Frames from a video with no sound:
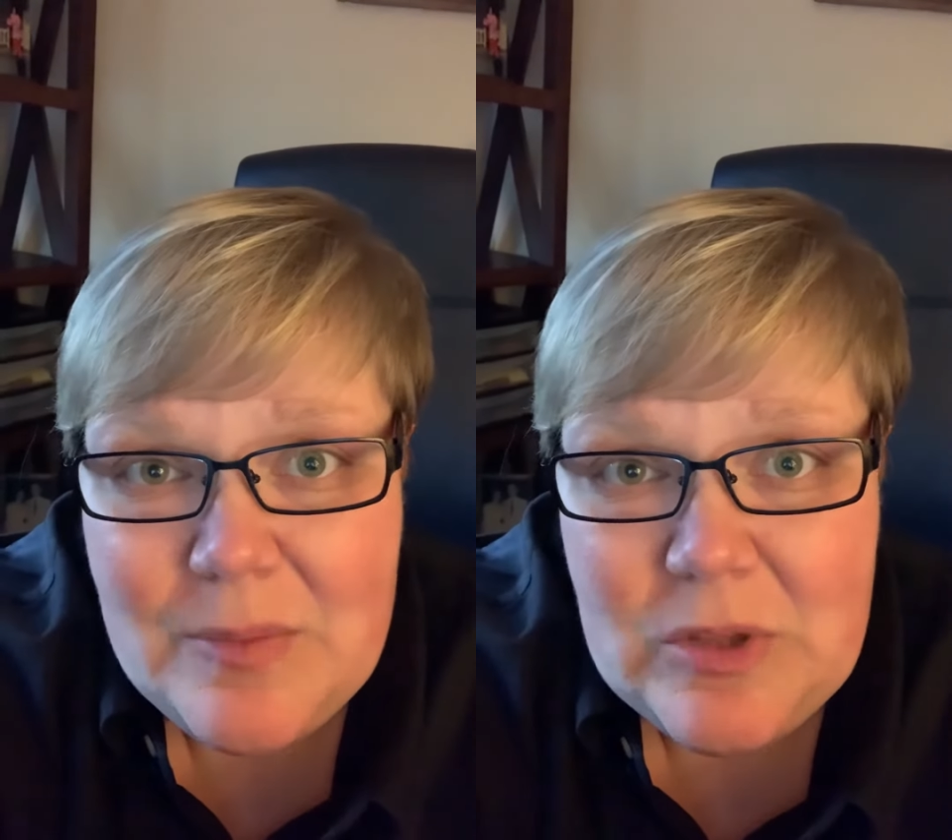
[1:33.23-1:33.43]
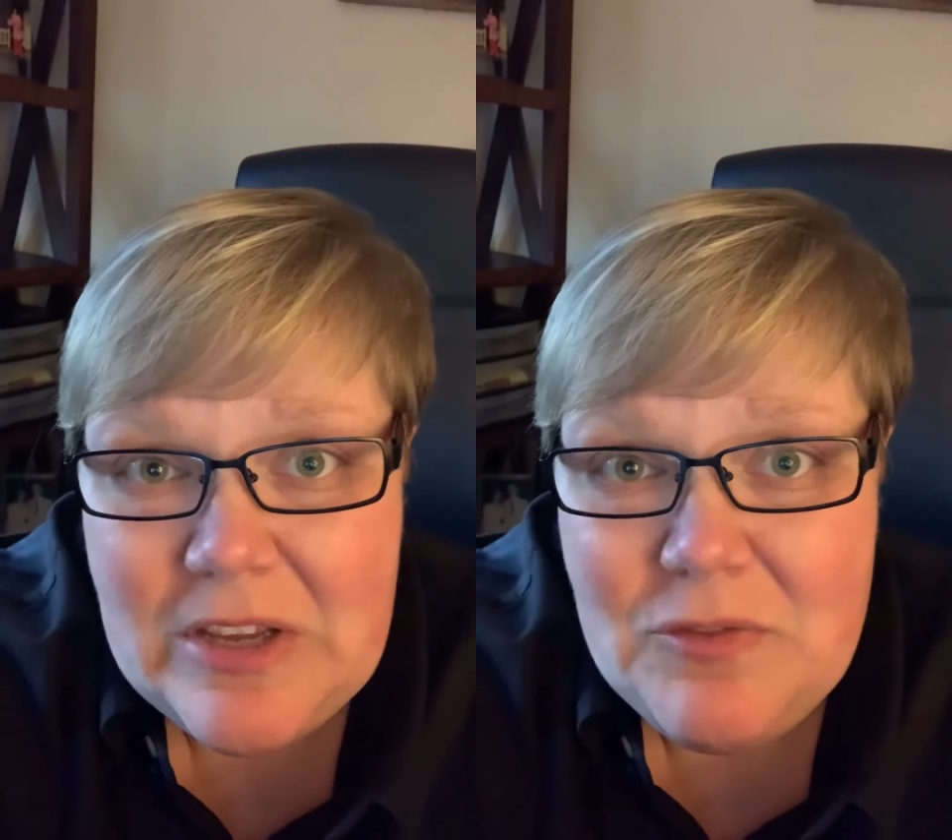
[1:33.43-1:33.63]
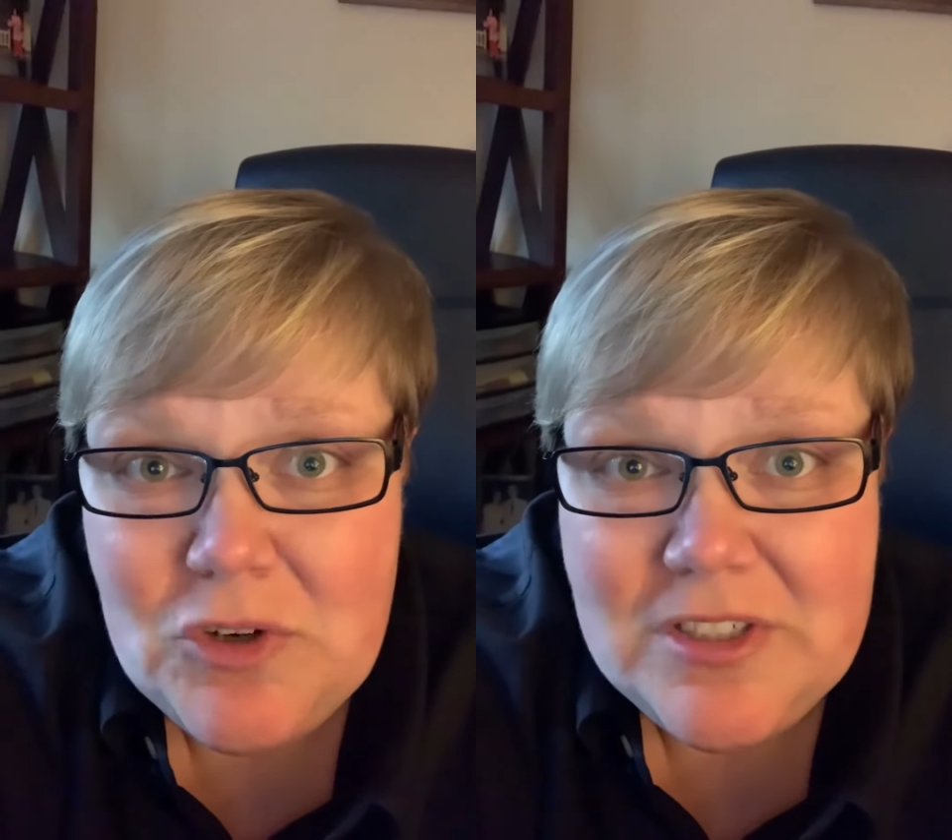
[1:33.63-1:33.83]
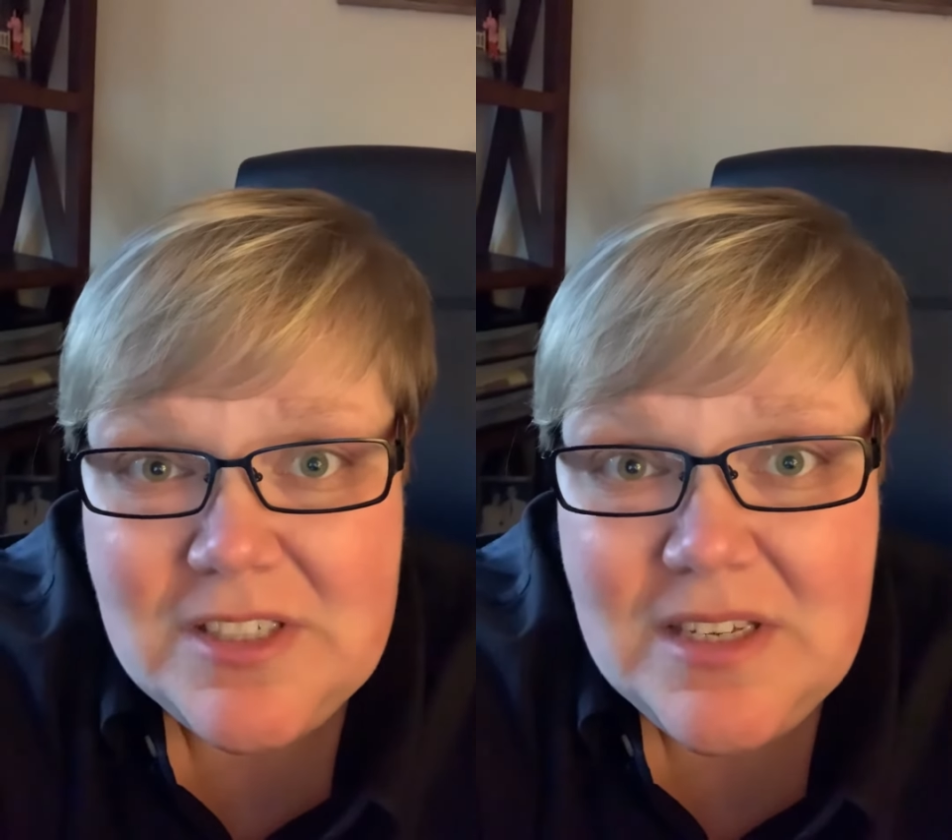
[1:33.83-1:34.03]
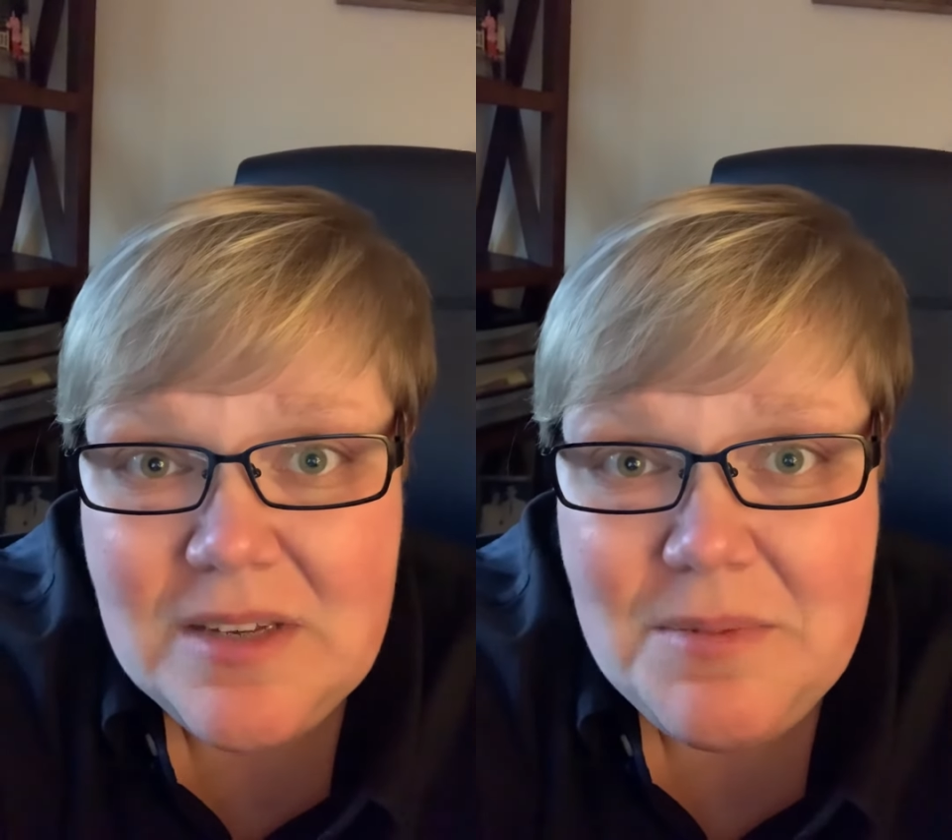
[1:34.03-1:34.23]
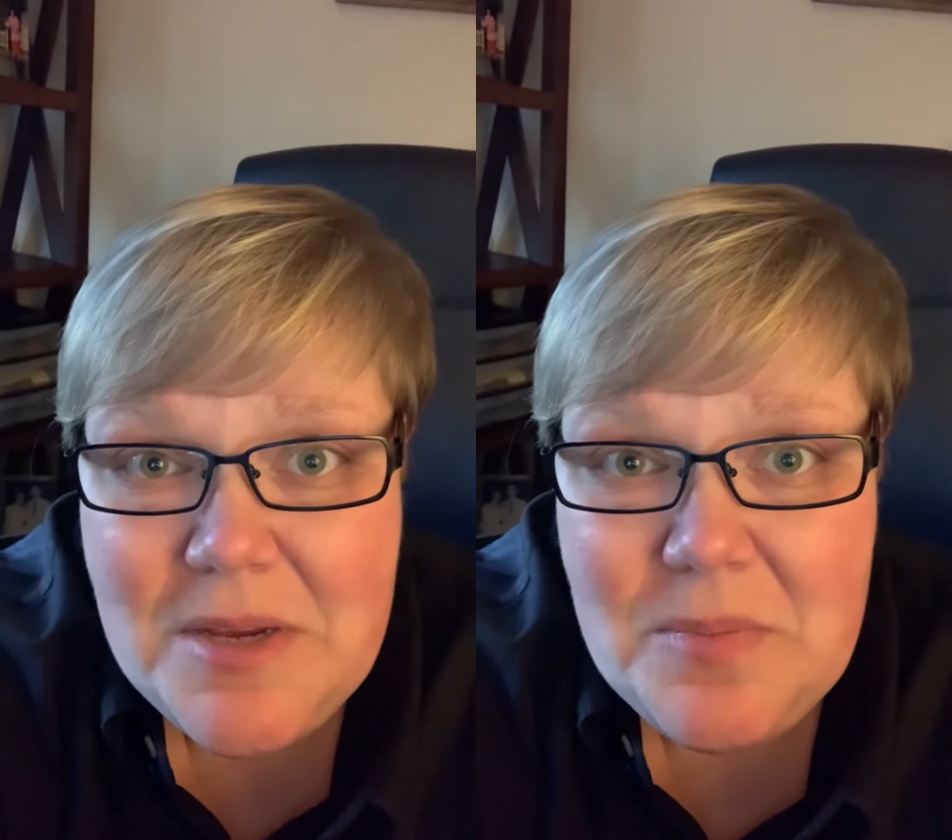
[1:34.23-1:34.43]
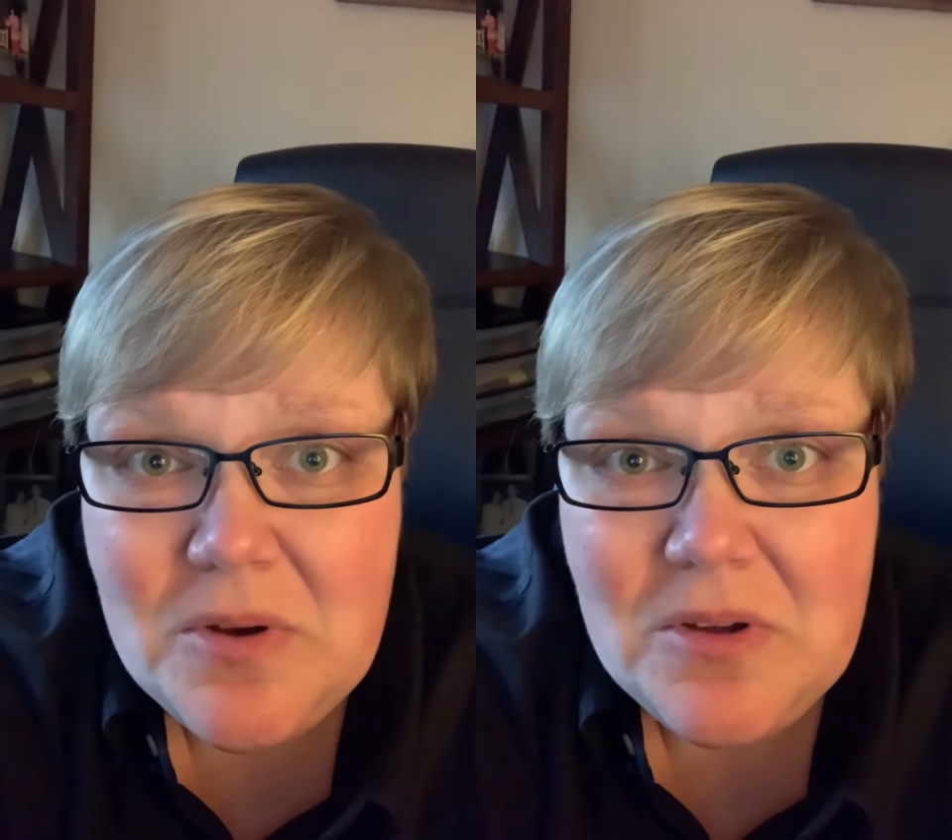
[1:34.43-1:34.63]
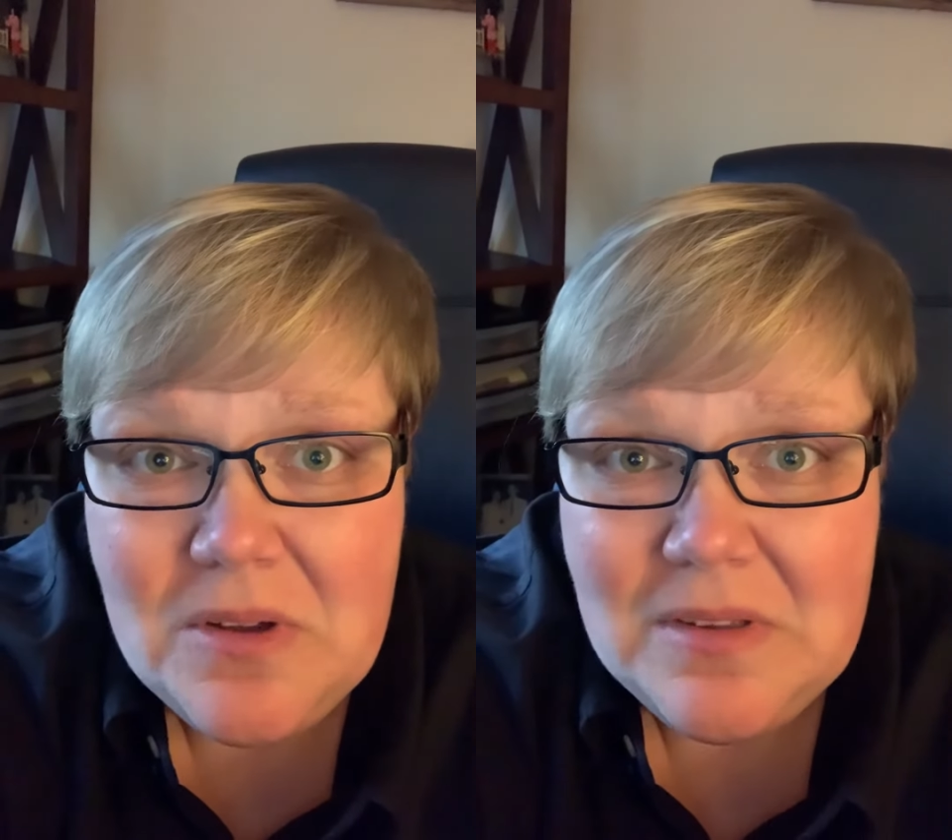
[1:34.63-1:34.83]
I'm looking forward to seeing
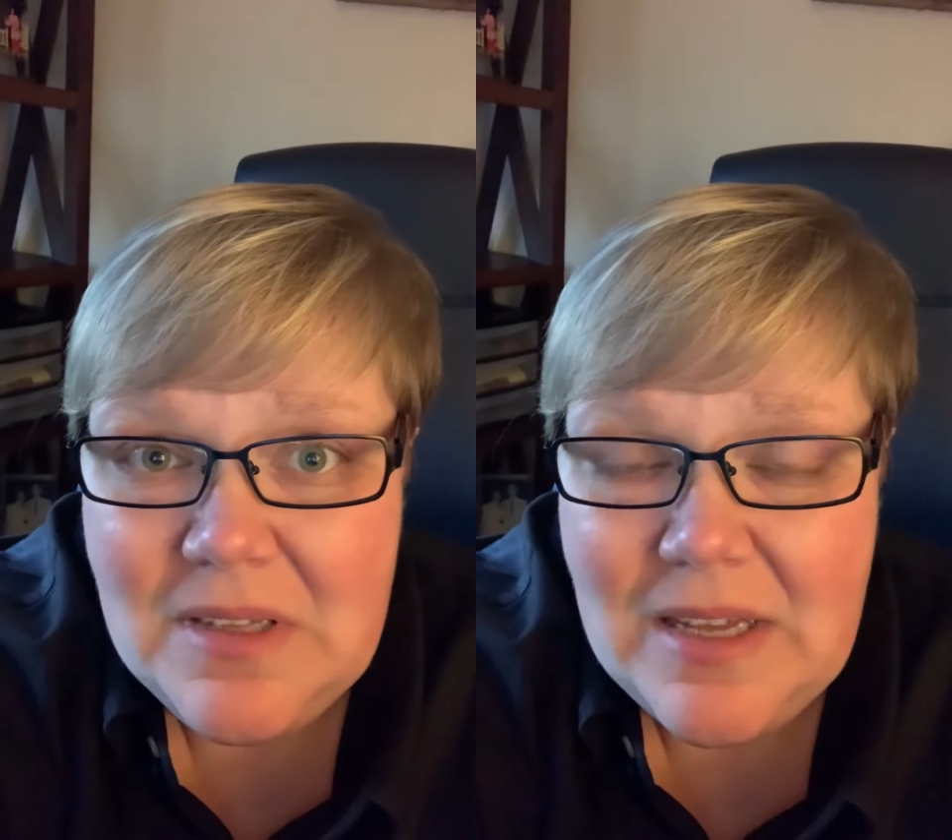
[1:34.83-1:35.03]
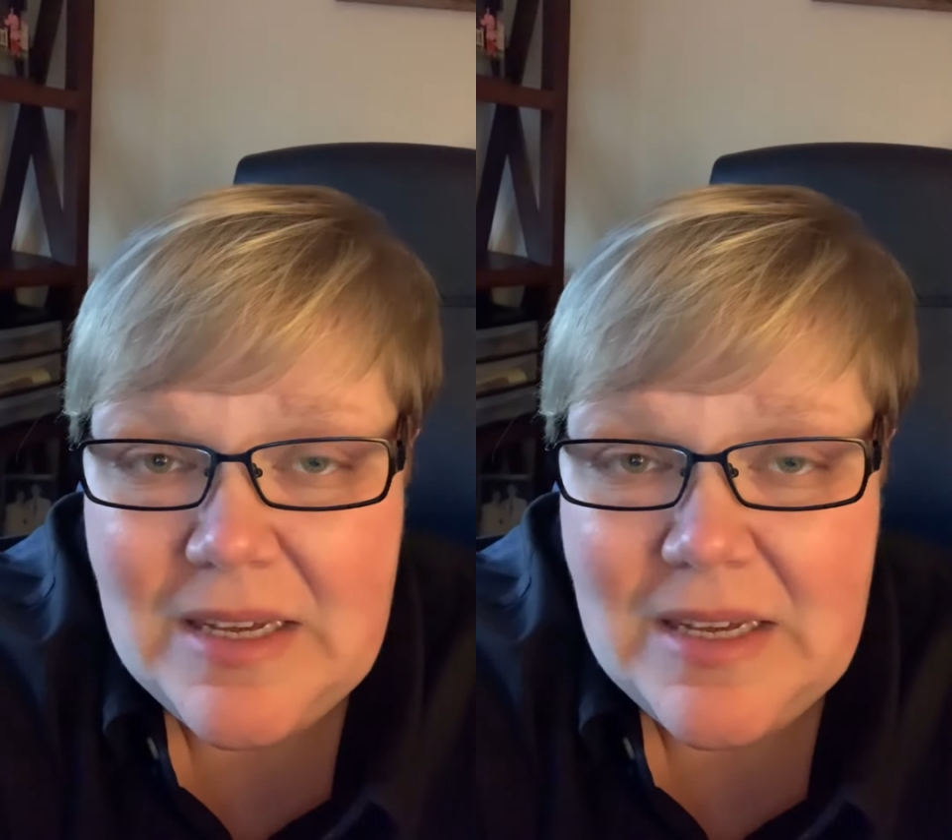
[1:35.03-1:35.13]
people.